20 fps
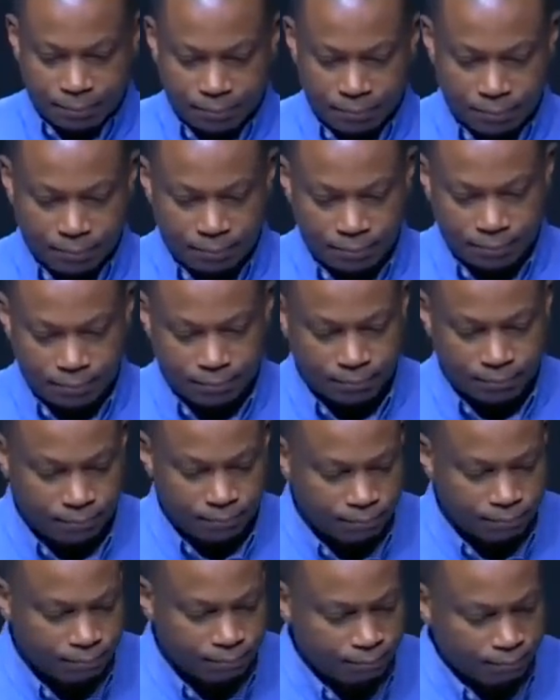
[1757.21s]

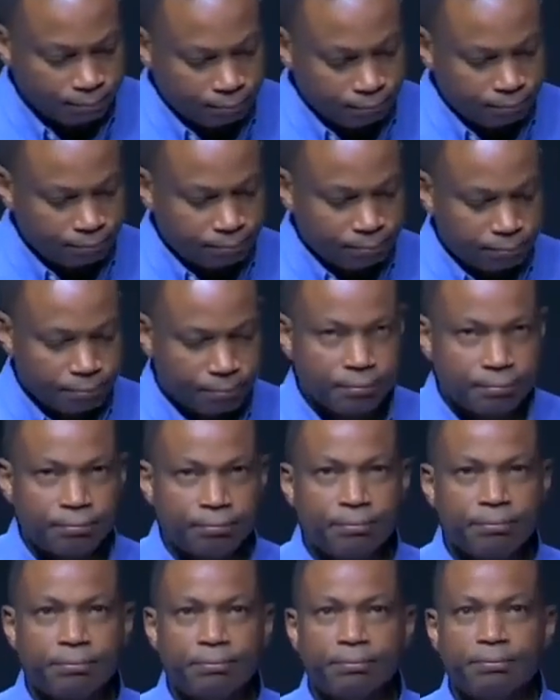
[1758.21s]

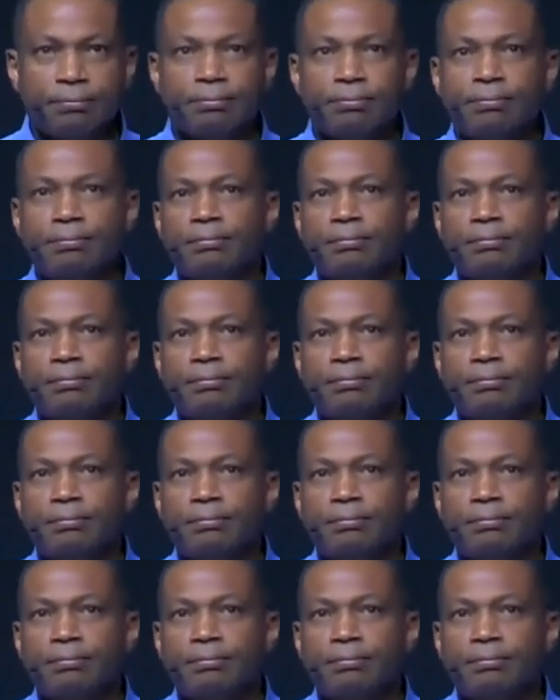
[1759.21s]
Nobody speaks.